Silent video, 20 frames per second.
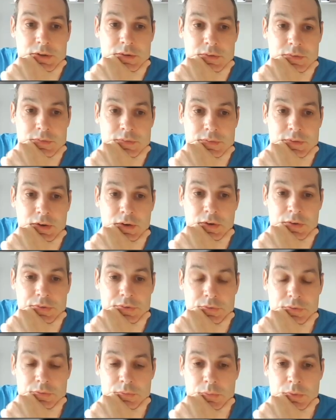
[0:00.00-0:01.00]
that I
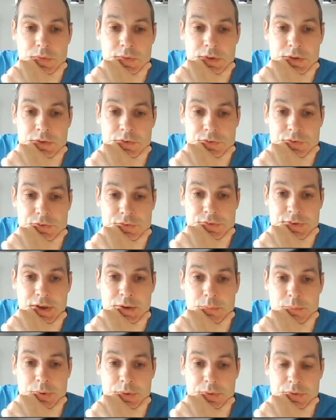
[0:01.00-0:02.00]
thought, well, they could just
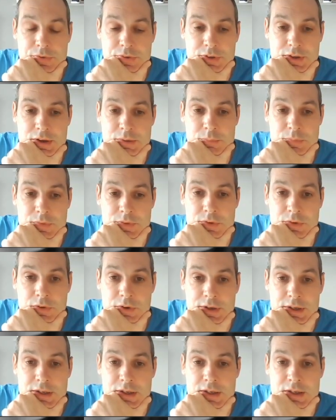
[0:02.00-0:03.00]
temper us again with the
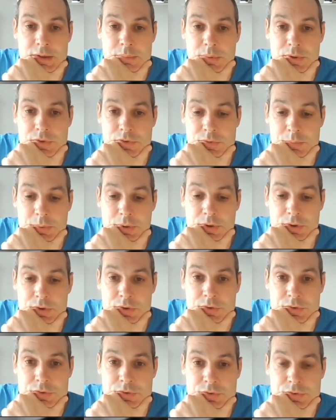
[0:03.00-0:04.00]
knight here, but I
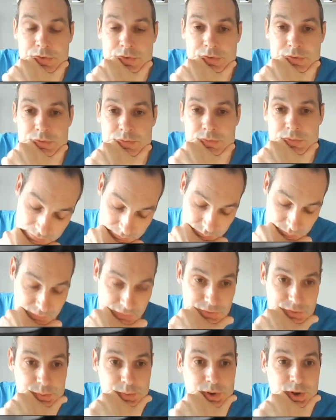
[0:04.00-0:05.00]
suppose
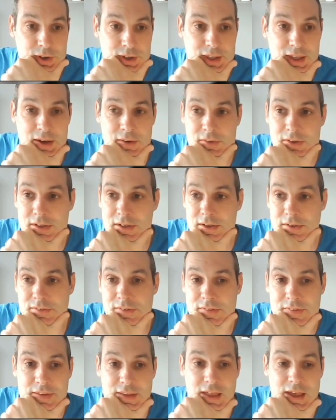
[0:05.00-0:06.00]
that's what I
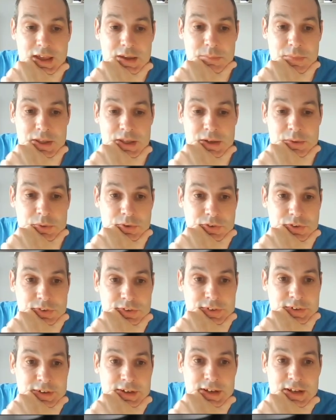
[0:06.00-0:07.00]
calculated. They came here, which is
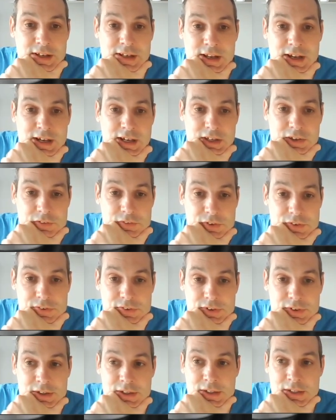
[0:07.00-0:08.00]
an
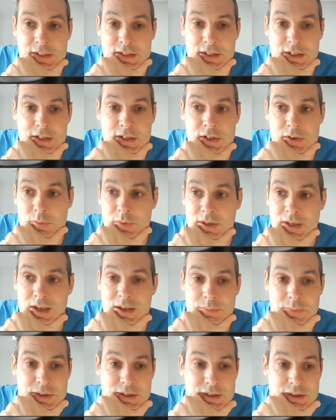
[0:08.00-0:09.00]
inaccuracy. We
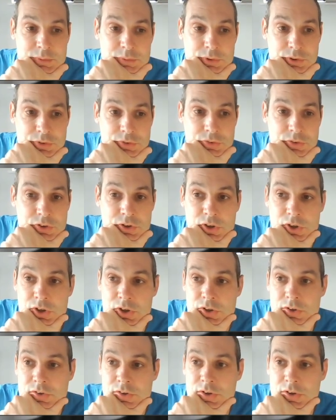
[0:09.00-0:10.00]
came here, which was good.